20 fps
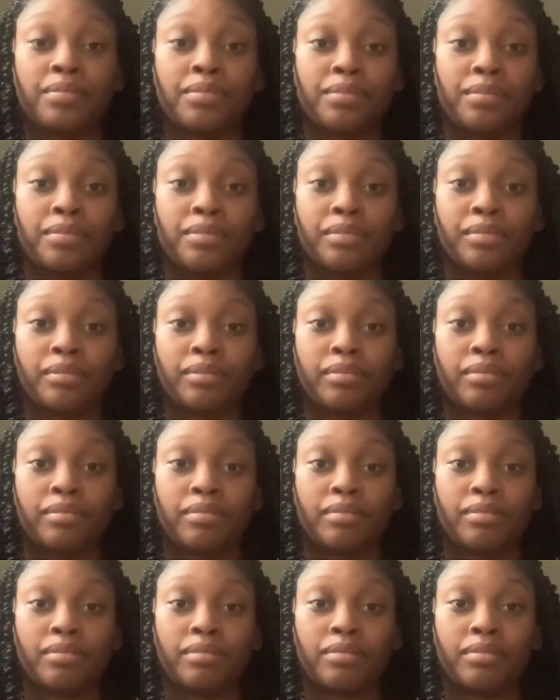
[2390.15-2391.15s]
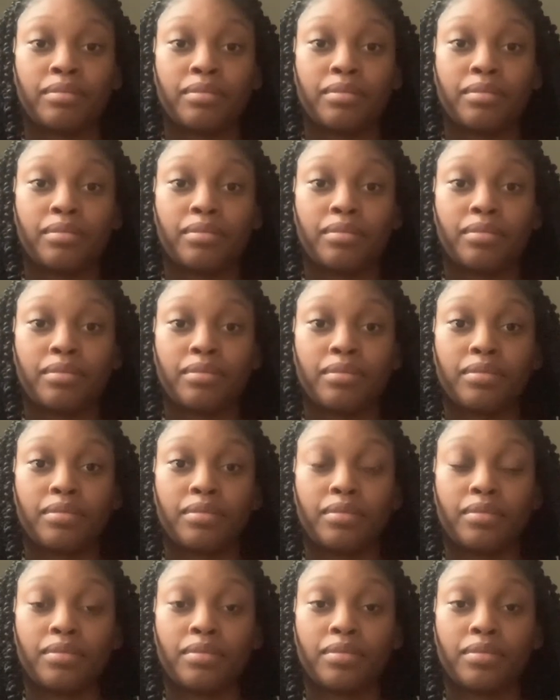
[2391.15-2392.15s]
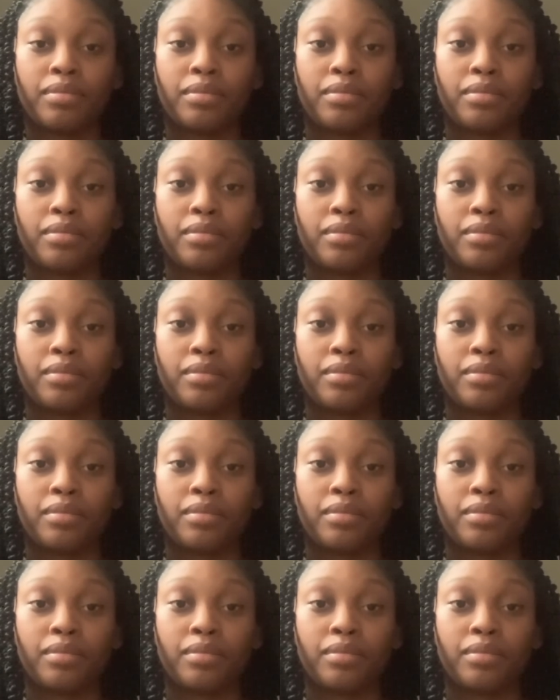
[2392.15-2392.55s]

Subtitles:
No one is speaking in this clip.